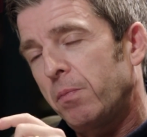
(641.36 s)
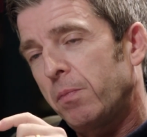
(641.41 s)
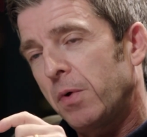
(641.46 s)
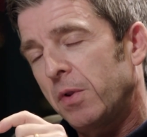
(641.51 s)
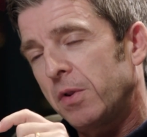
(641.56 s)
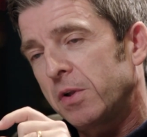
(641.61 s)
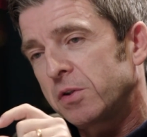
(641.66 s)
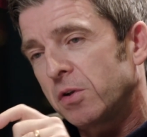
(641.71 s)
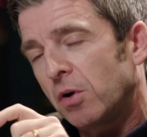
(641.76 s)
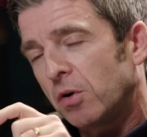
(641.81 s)

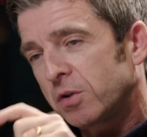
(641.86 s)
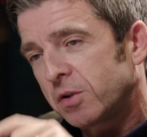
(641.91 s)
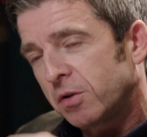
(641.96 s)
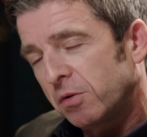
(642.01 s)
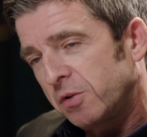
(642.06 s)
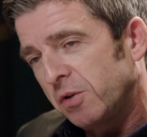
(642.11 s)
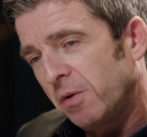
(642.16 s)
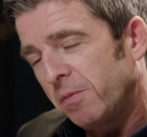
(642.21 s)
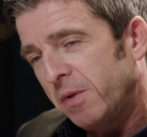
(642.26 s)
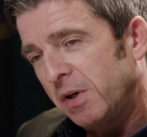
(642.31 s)
but there's
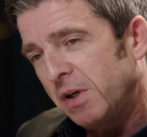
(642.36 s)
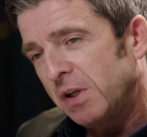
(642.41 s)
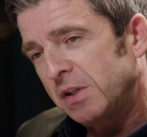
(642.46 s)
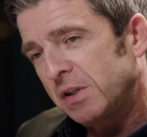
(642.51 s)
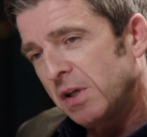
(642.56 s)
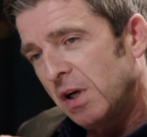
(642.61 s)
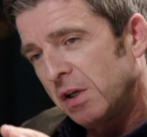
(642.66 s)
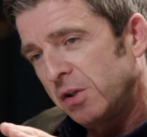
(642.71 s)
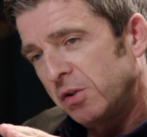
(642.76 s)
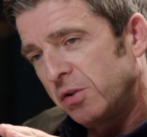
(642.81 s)
also something
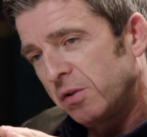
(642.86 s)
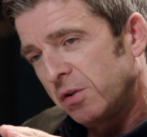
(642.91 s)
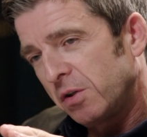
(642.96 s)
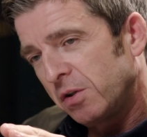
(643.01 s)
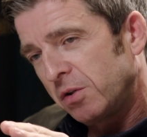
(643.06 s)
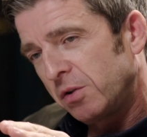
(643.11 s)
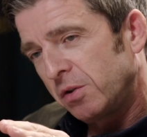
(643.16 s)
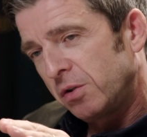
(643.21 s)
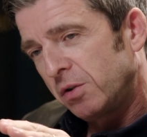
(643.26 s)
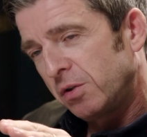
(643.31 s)
inside you
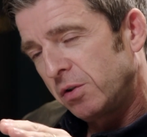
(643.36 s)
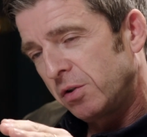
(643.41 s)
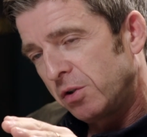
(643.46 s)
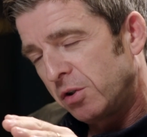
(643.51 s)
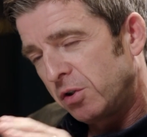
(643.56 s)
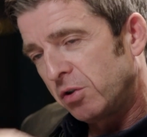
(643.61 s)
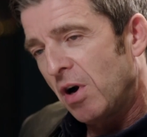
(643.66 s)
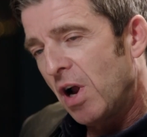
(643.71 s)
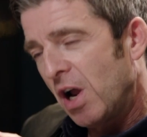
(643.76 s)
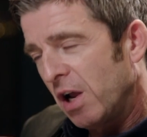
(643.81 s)
that
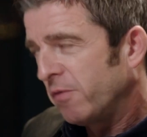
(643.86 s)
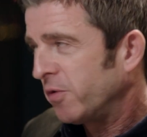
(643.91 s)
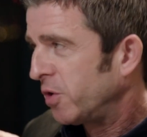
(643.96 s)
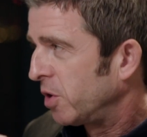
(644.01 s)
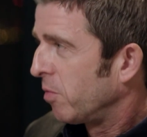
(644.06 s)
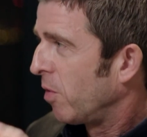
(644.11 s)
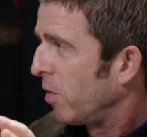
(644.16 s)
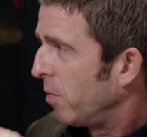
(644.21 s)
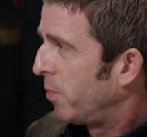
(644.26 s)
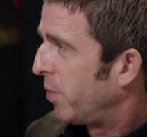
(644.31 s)
drives
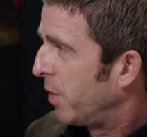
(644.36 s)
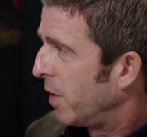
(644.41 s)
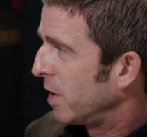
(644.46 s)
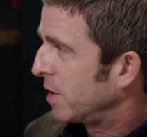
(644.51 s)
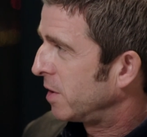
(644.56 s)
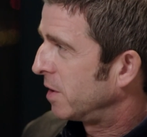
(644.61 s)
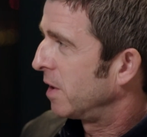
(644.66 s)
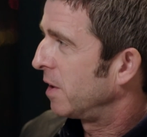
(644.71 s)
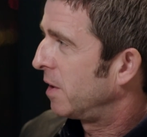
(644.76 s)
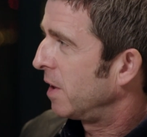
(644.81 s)
you on
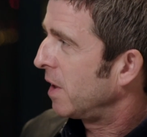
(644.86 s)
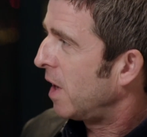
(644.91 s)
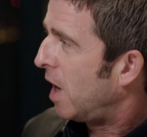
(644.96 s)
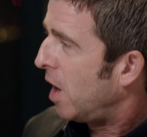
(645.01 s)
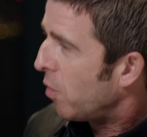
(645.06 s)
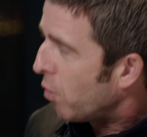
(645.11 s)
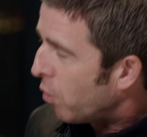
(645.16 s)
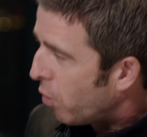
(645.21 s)
personally. You think, I